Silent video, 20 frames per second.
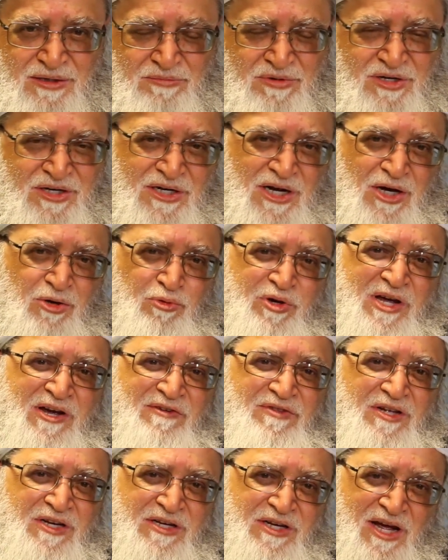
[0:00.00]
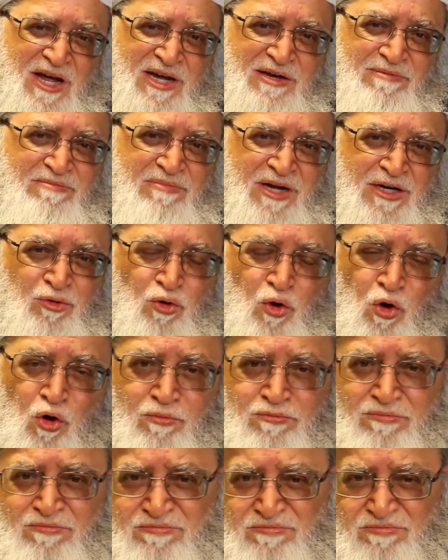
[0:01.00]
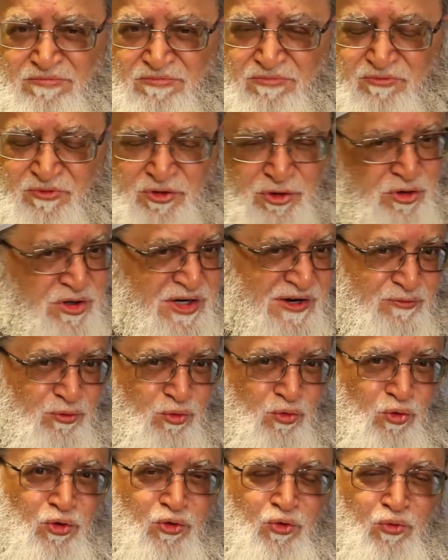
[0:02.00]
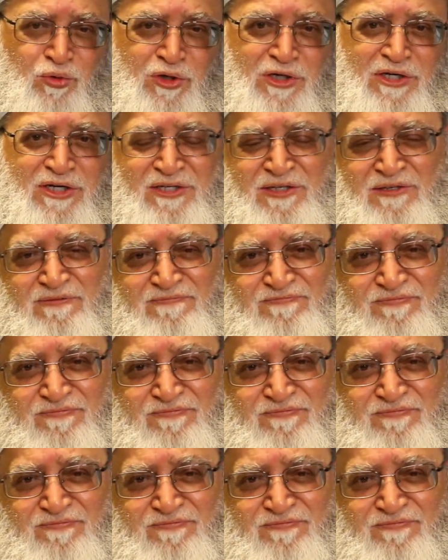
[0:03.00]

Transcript: But now we have the time at home. We don't have to go to work.